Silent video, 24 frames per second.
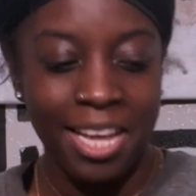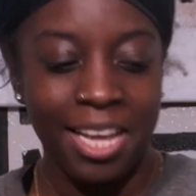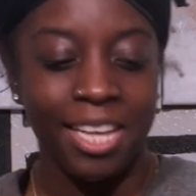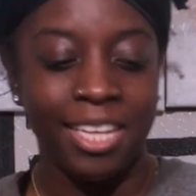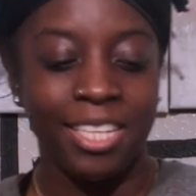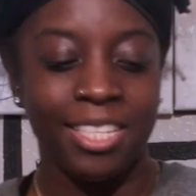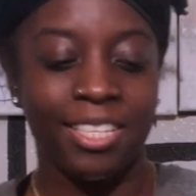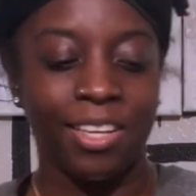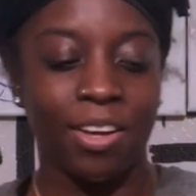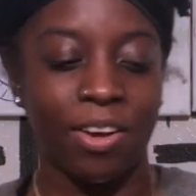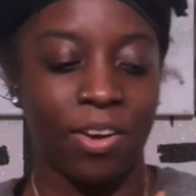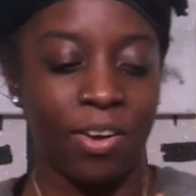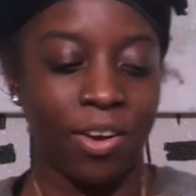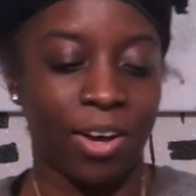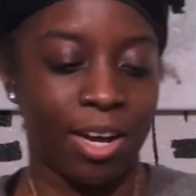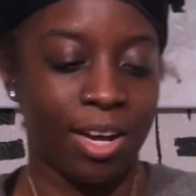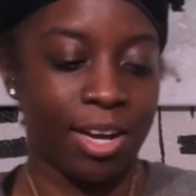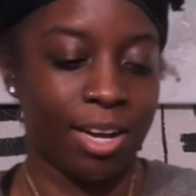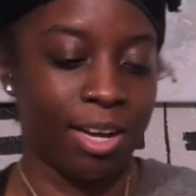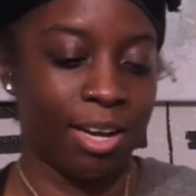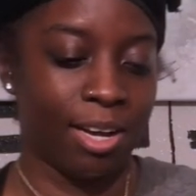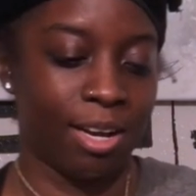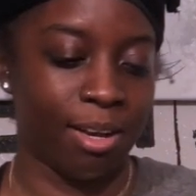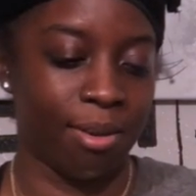
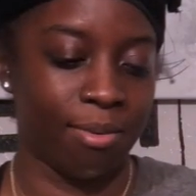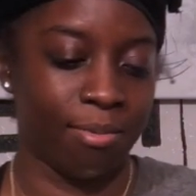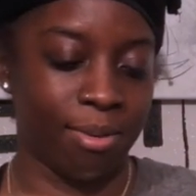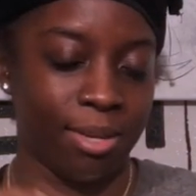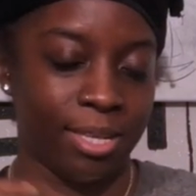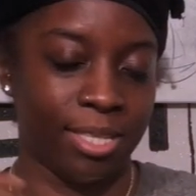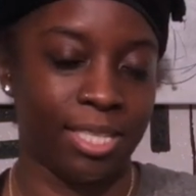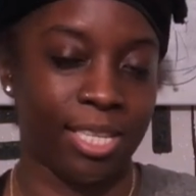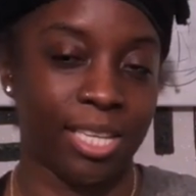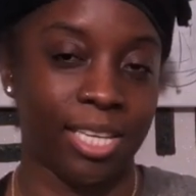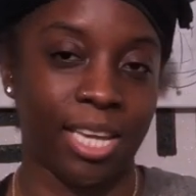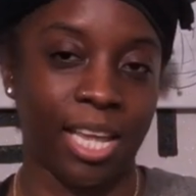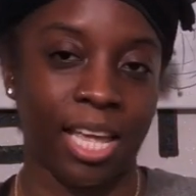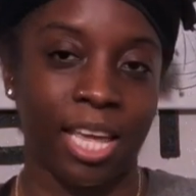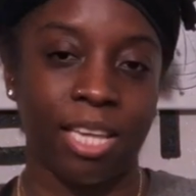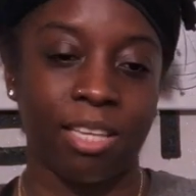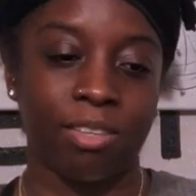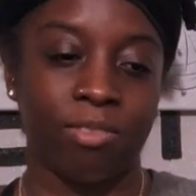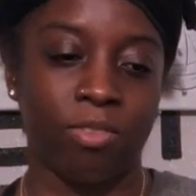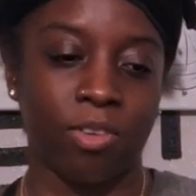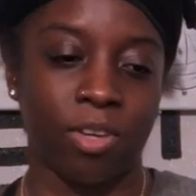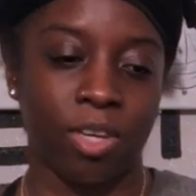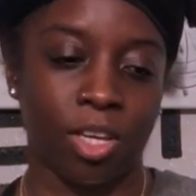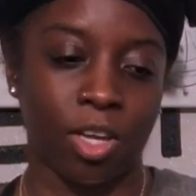So in today's
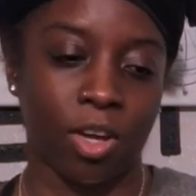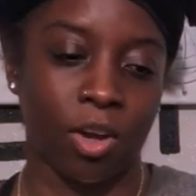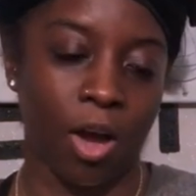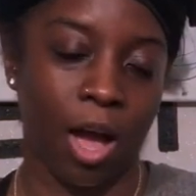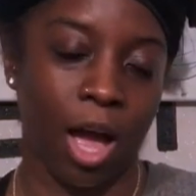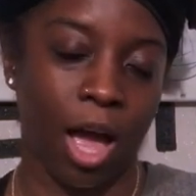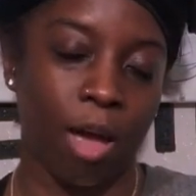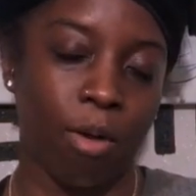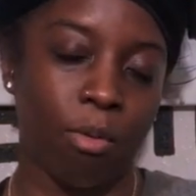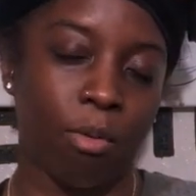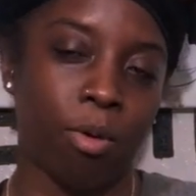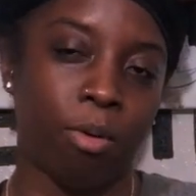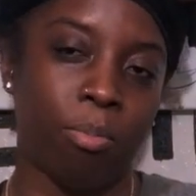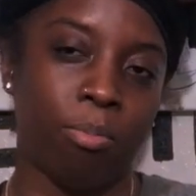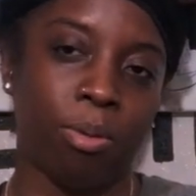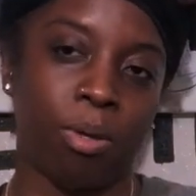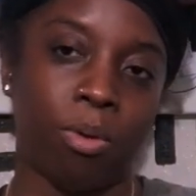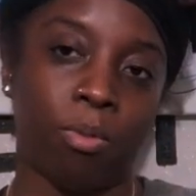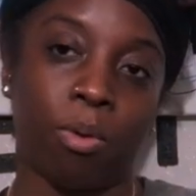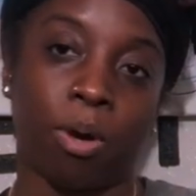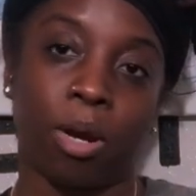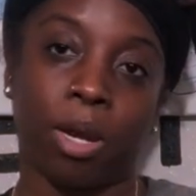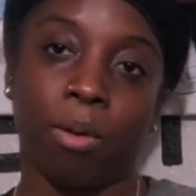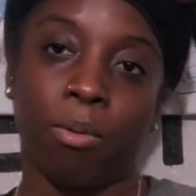video, I will be
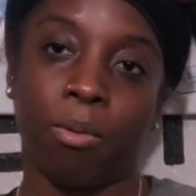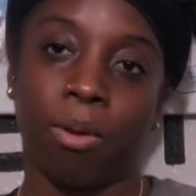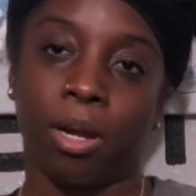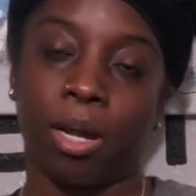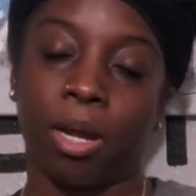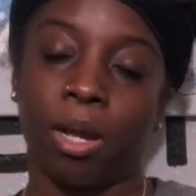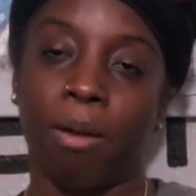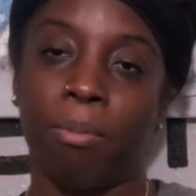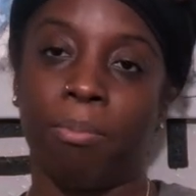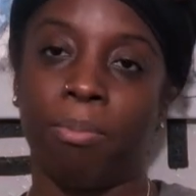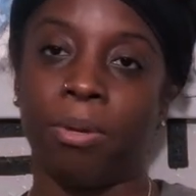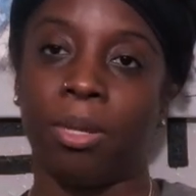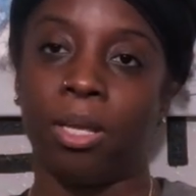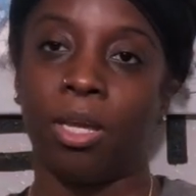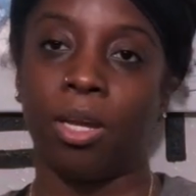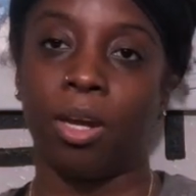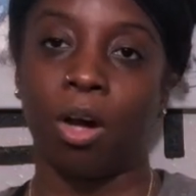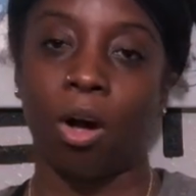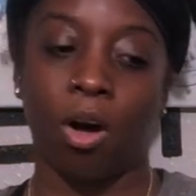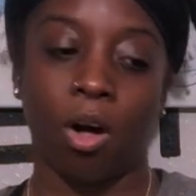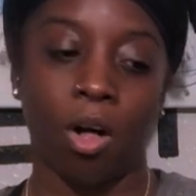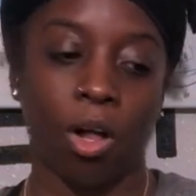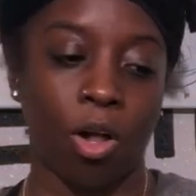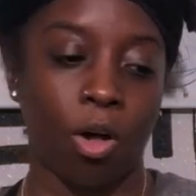working with a company
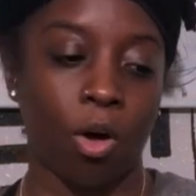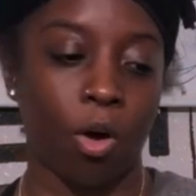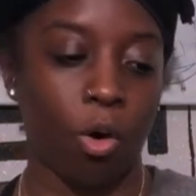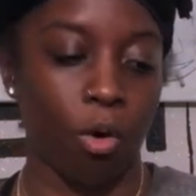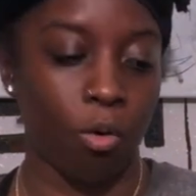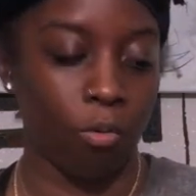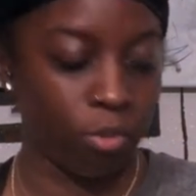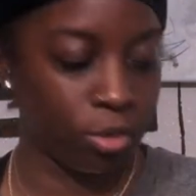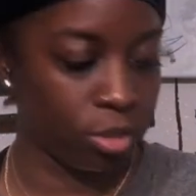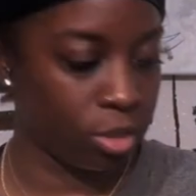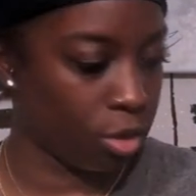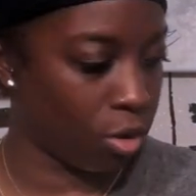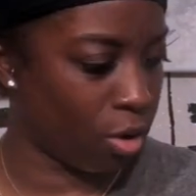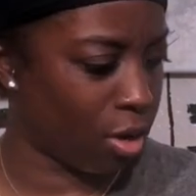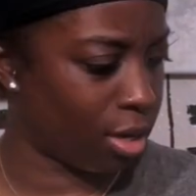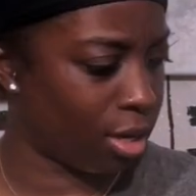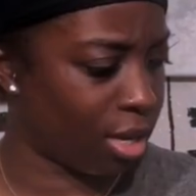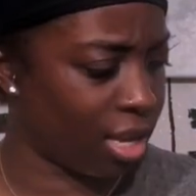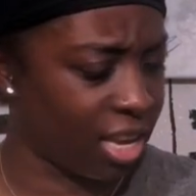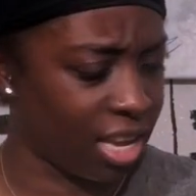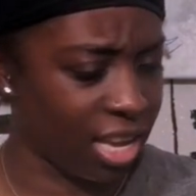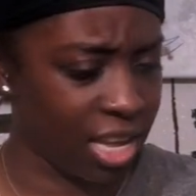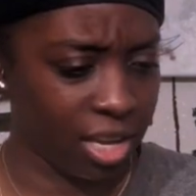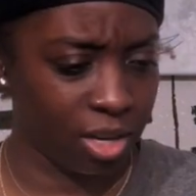called oVertone. I'll
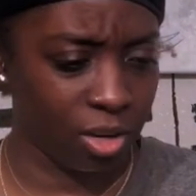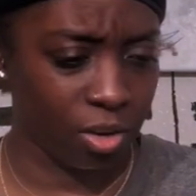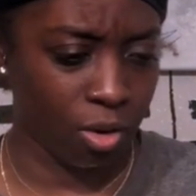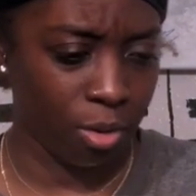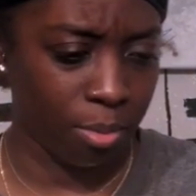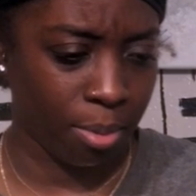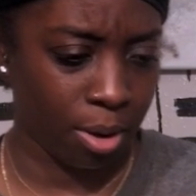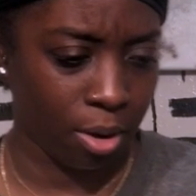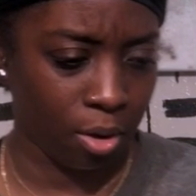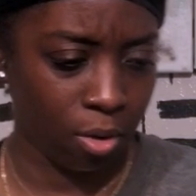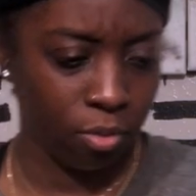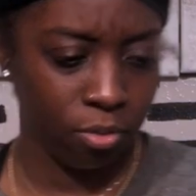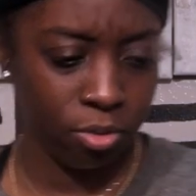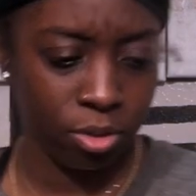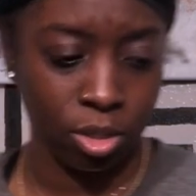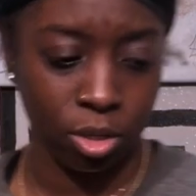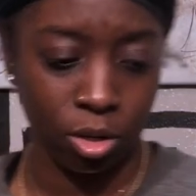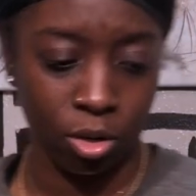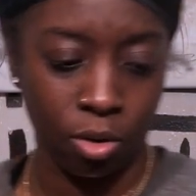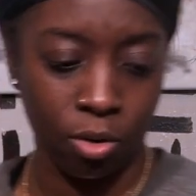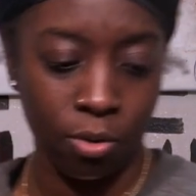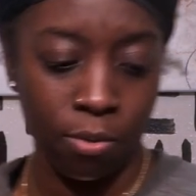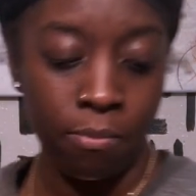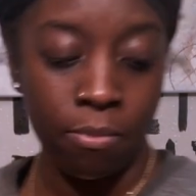let y'all know about
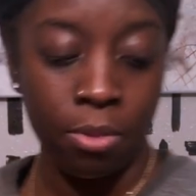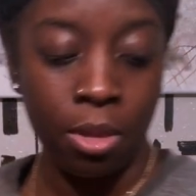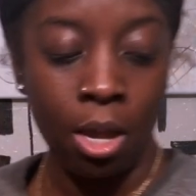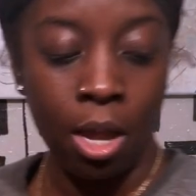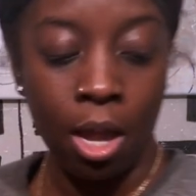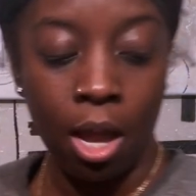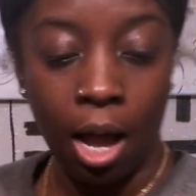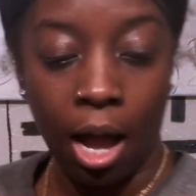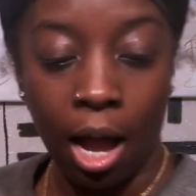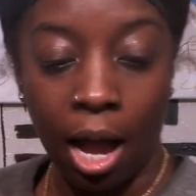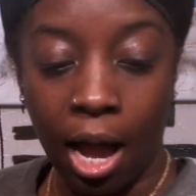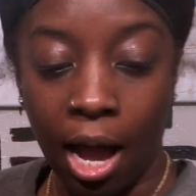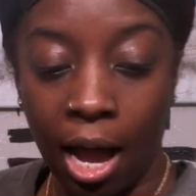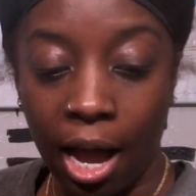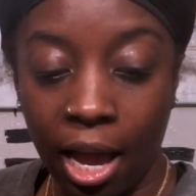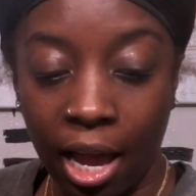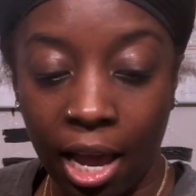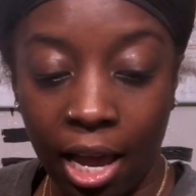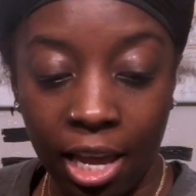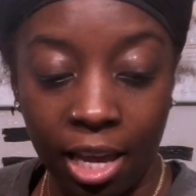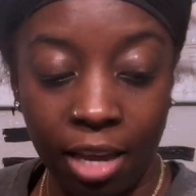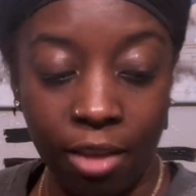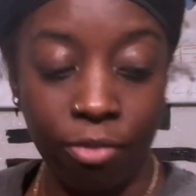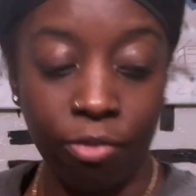oVertone.
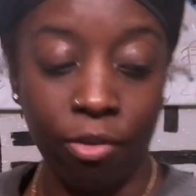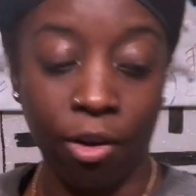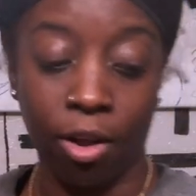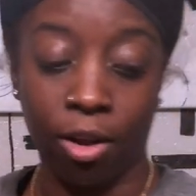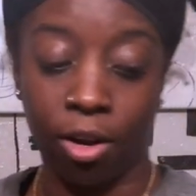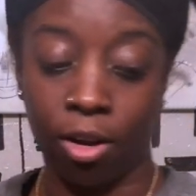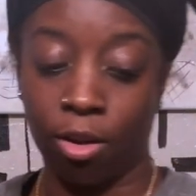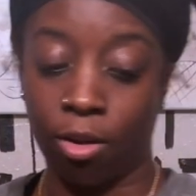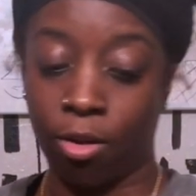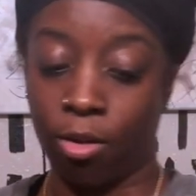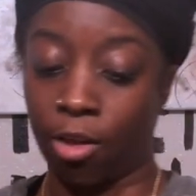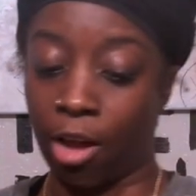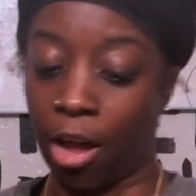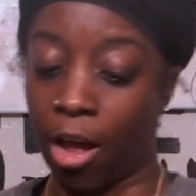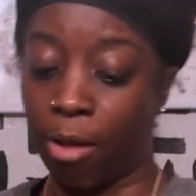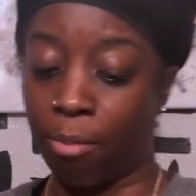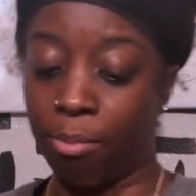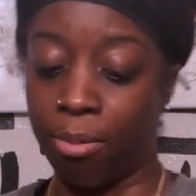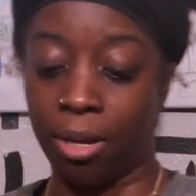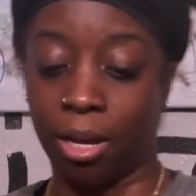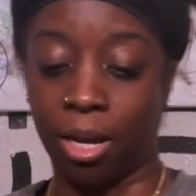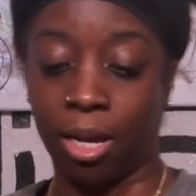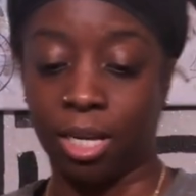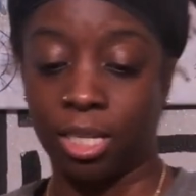I found
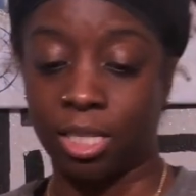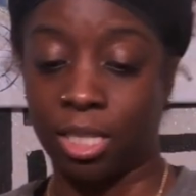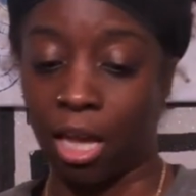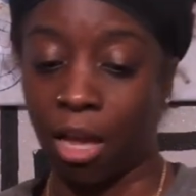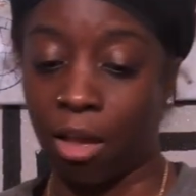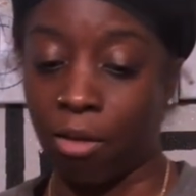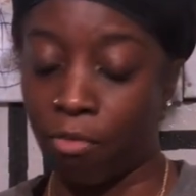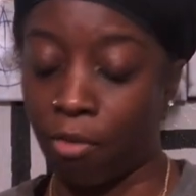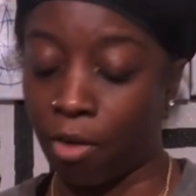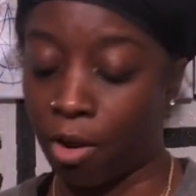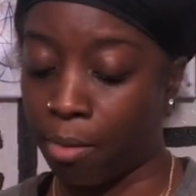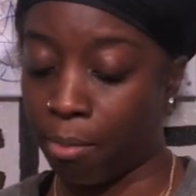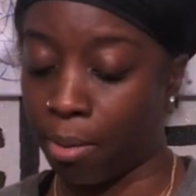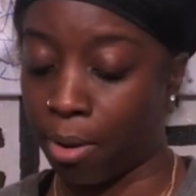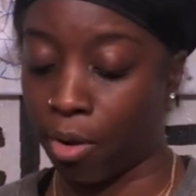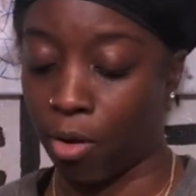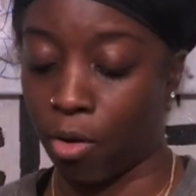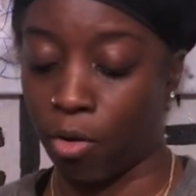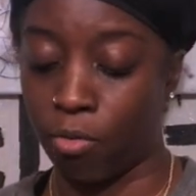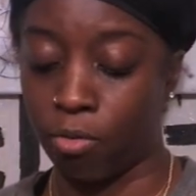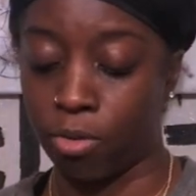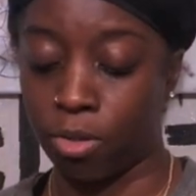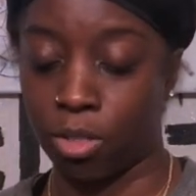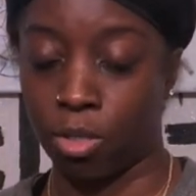out about
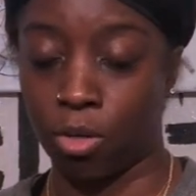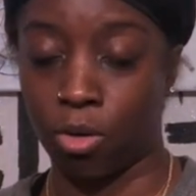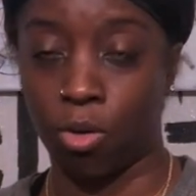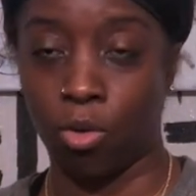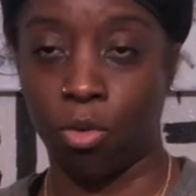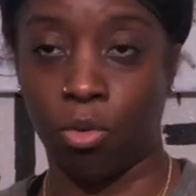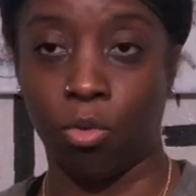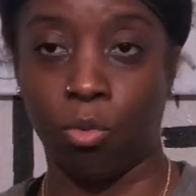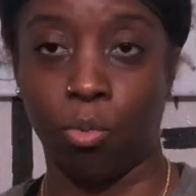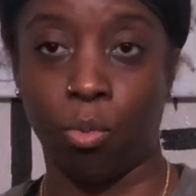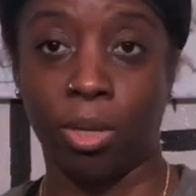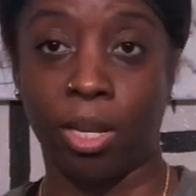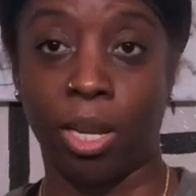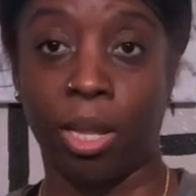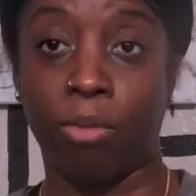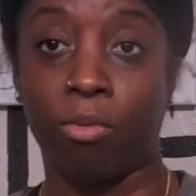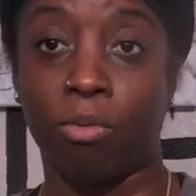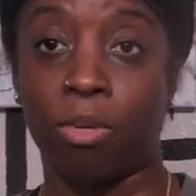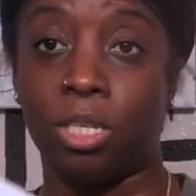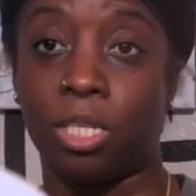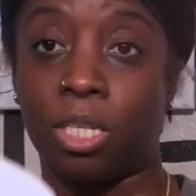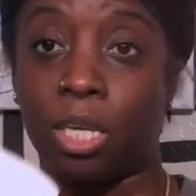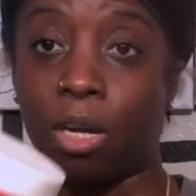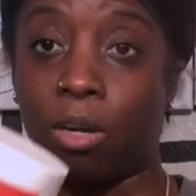oVertone when they
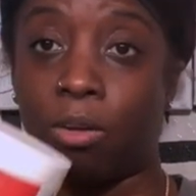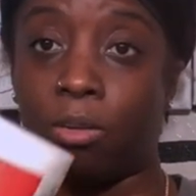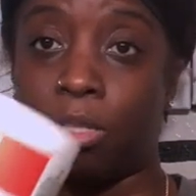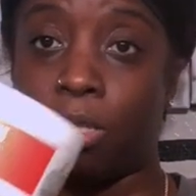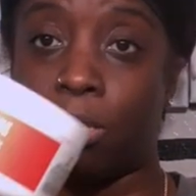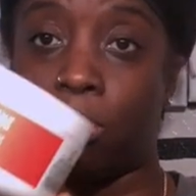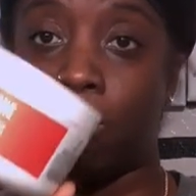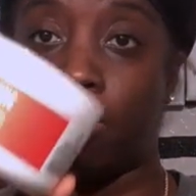reached out to